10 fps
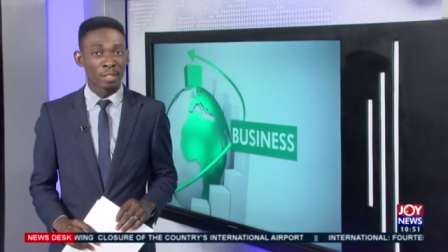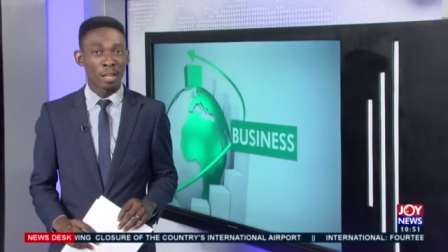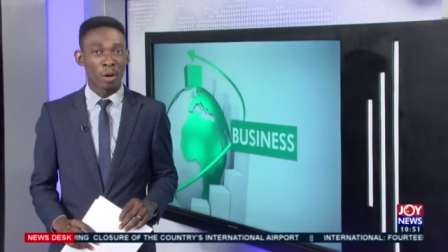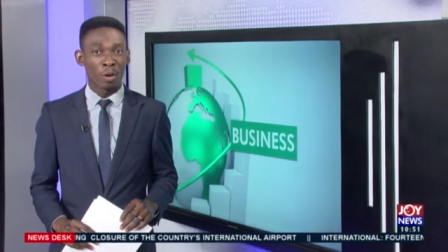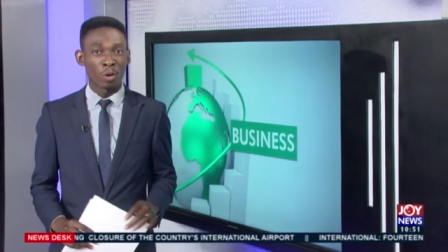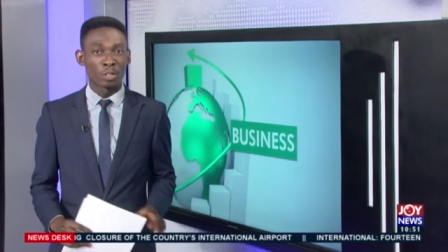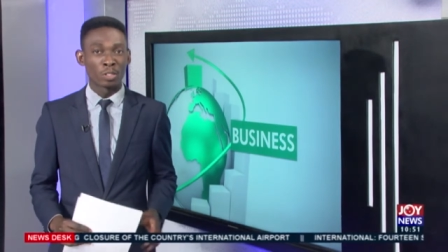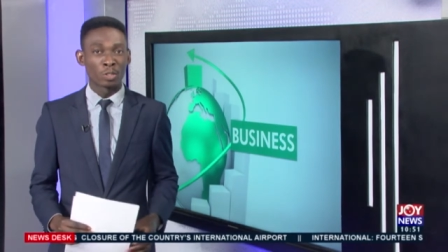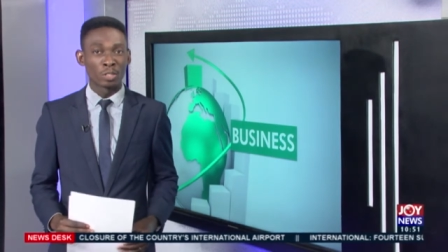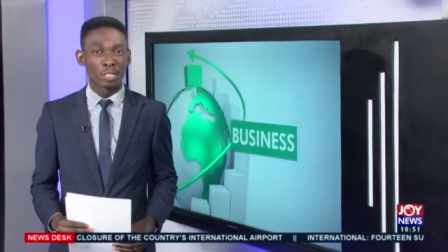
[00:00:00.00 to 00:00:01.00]
Now,
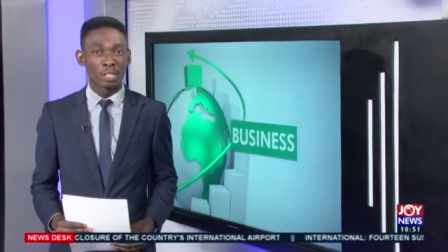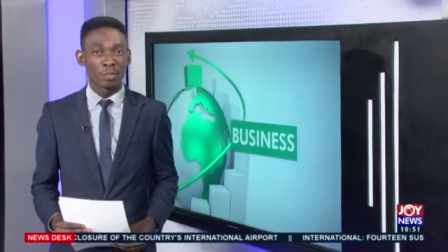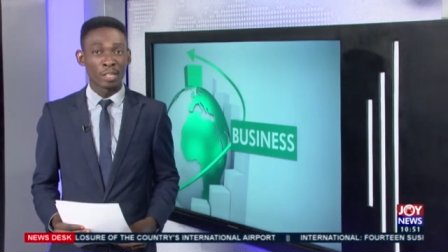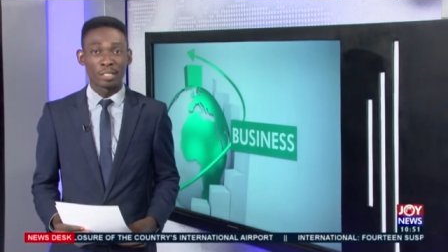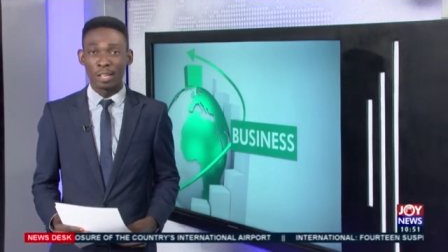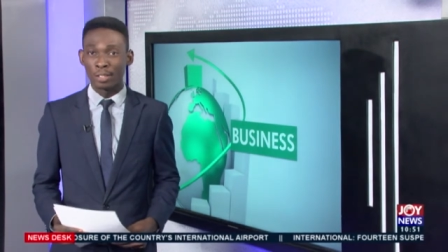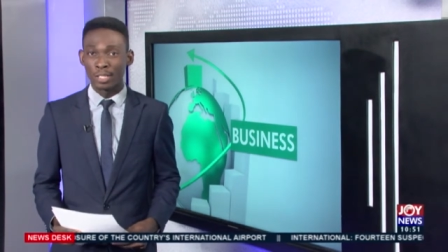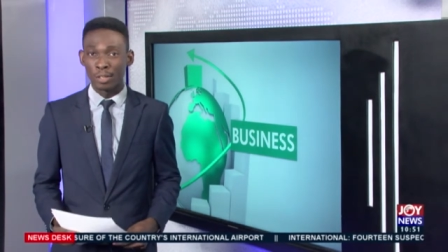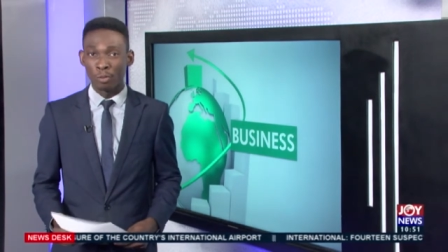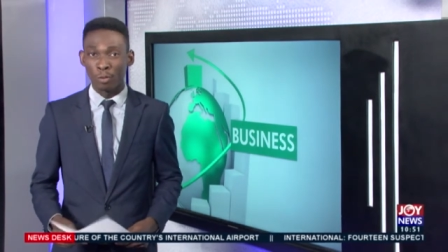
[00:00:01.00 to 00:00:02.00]
according to Chief
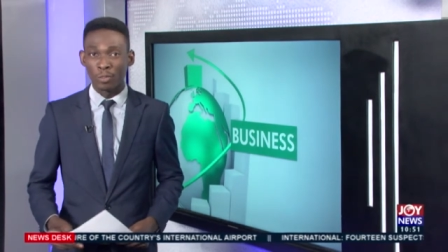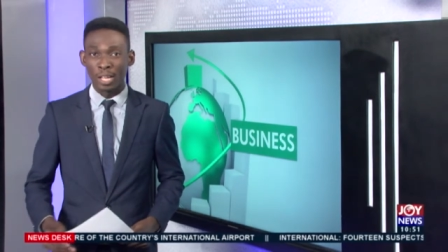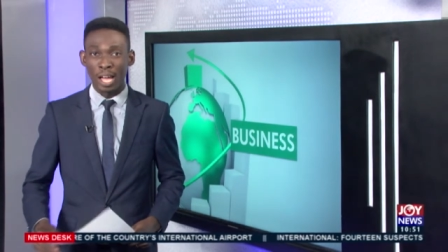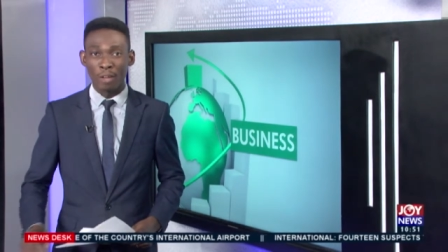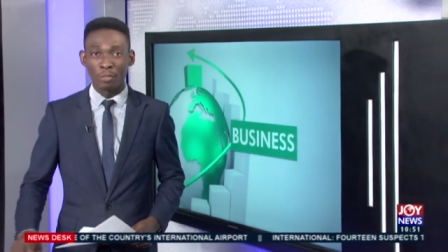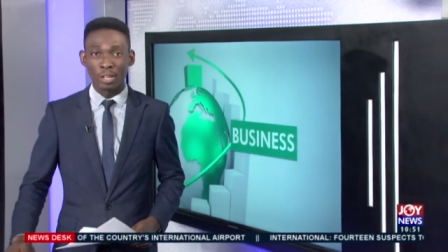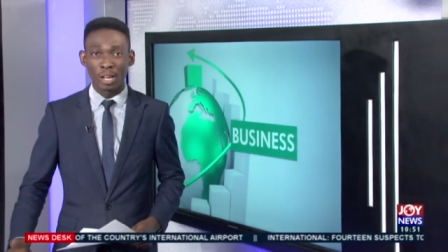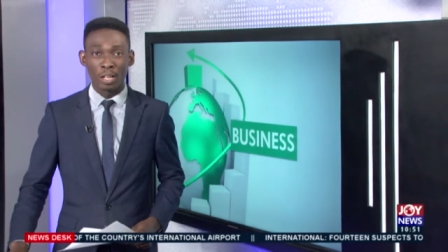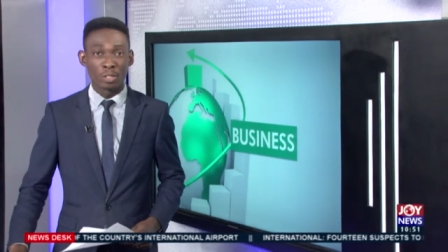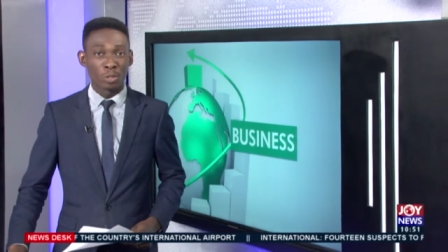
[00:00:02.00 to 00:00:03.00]
Executive of the
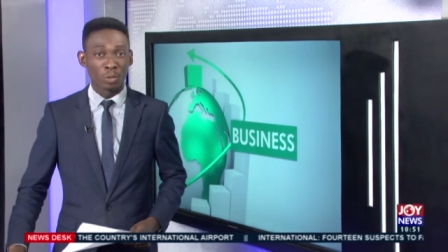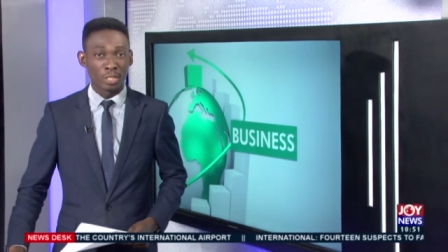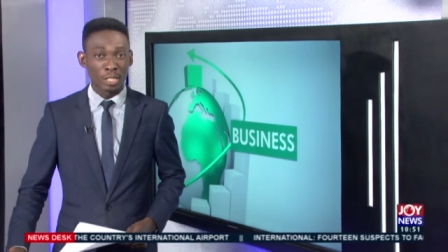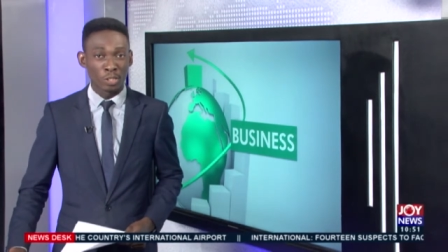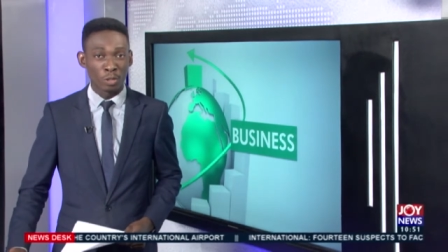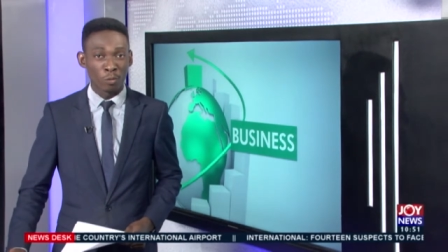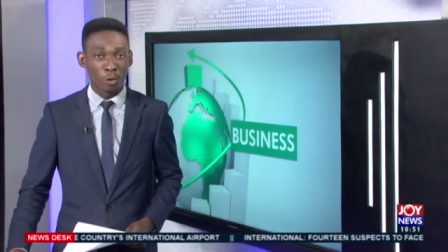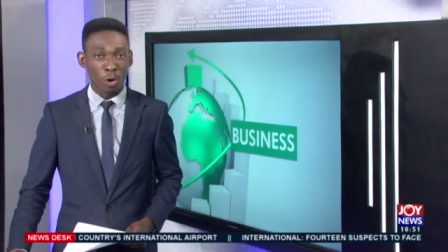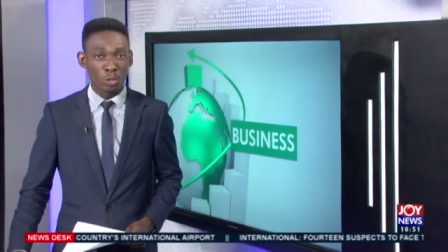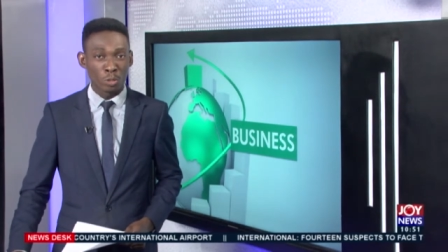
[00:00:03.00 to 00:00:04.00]
Africa Association of
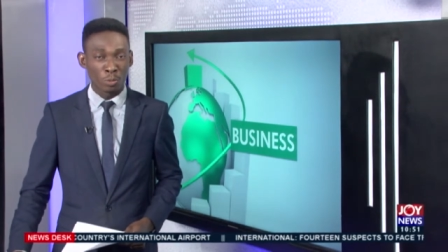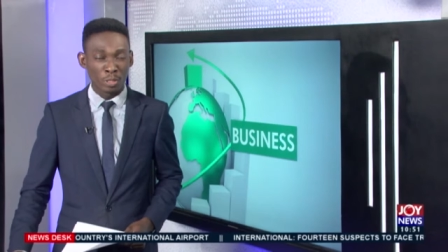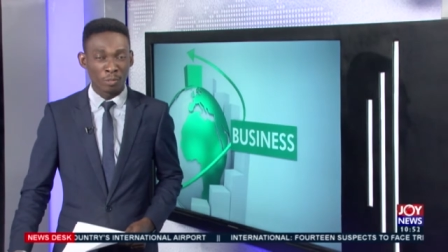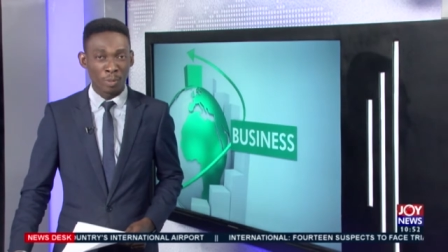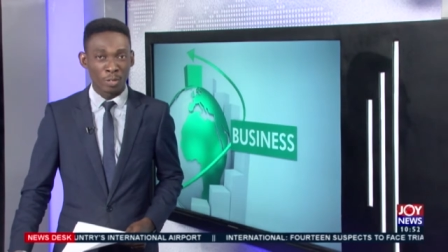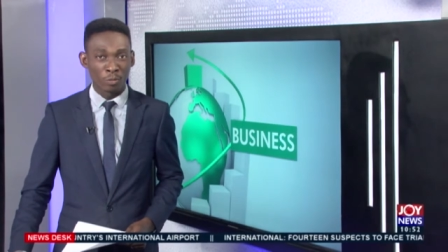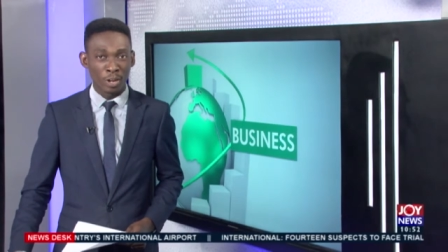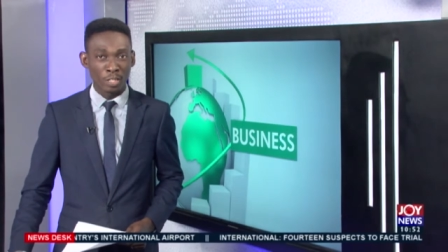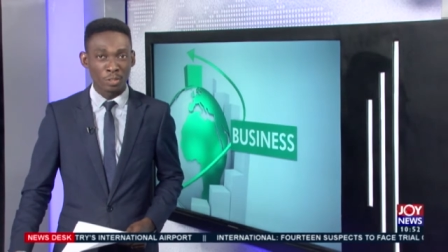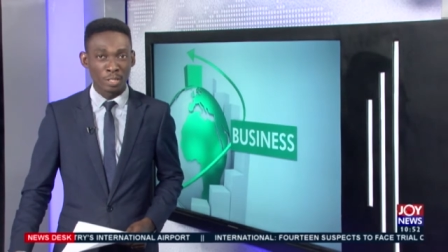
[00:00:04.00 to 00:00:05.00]
Automotive
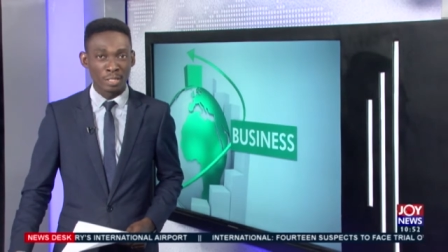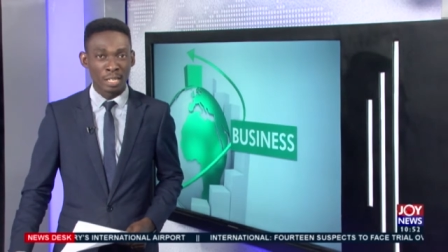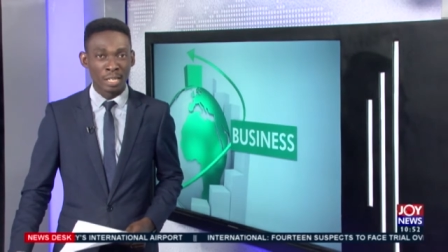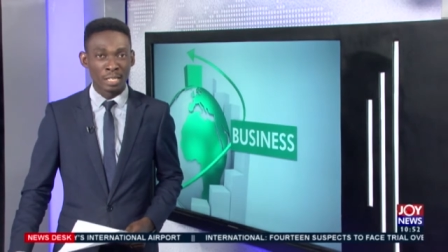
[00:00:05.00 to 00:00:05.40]
Manufacturers,